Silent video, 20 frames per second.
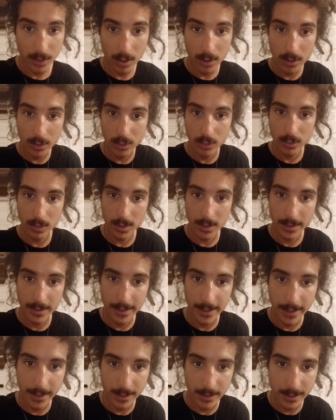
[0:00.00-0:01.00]
our
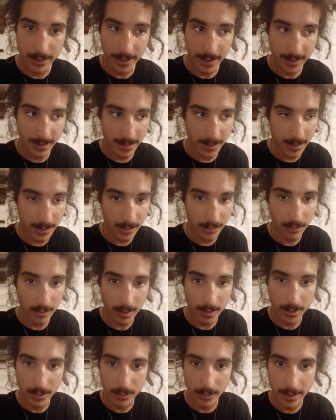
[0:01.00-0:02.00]
kundalini energy as it's
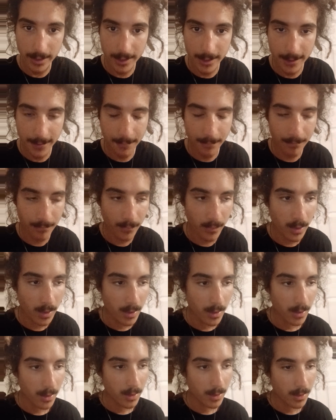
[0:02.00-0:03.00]
fluctuating,
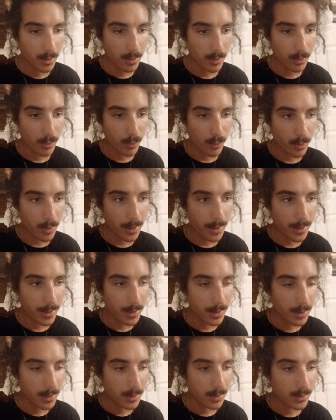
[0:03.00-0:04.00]
right?
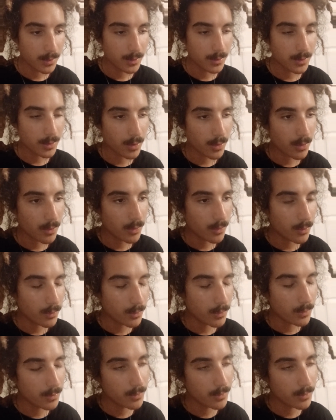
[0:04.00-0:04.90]
So